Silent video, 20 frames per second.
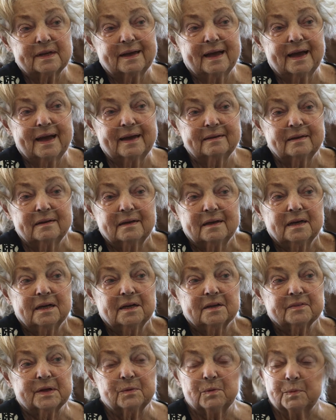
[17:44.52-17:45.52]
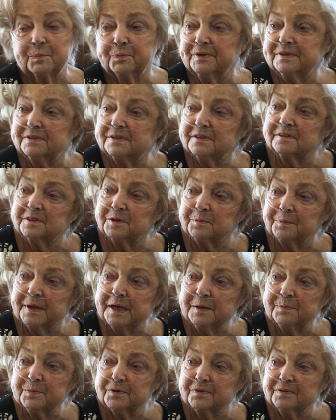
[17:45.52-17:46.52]
I had, they were printed in the
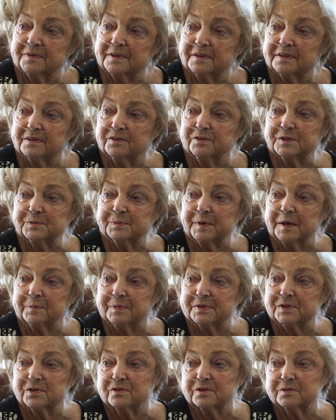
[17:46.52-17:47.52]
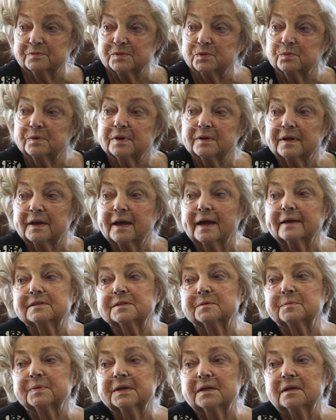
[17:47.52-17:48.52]
paper, and then the newspaper took them to where they had
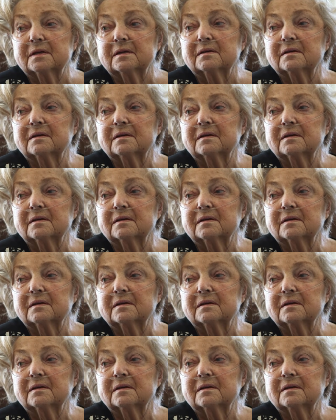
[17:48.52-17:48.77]
to be.